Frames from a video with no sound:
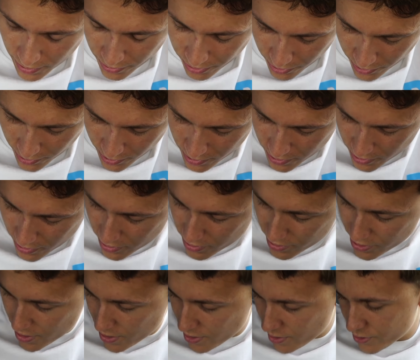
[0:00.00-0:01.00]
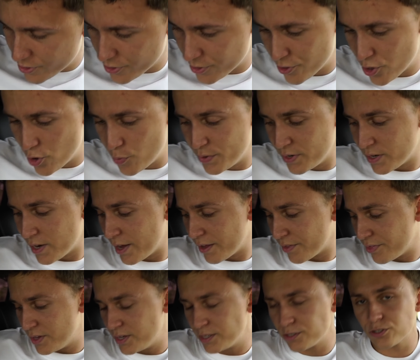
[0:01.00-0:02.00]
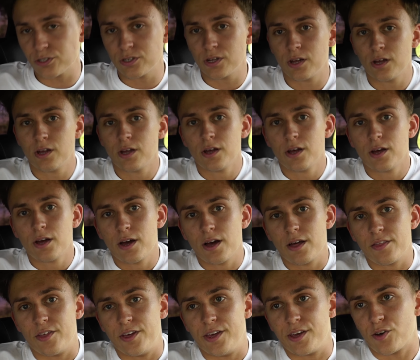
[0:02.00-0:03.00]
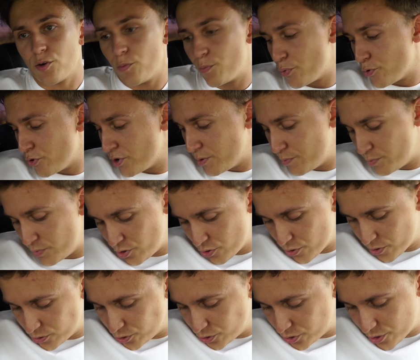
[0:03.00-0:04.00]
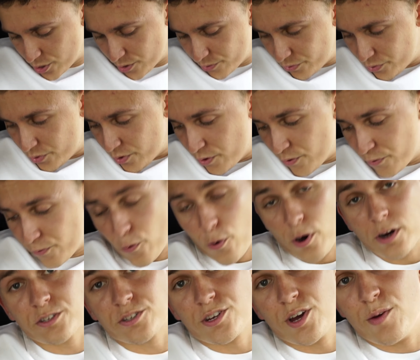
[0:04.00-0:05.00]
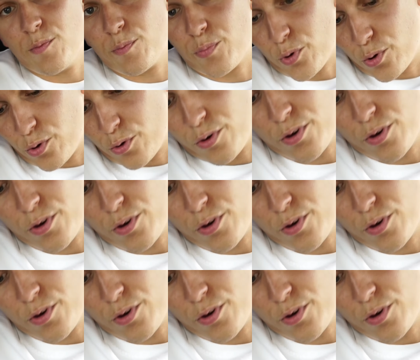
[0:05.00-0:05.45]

I think. Yeah, you can open it like this. There you can put in your stuff, for example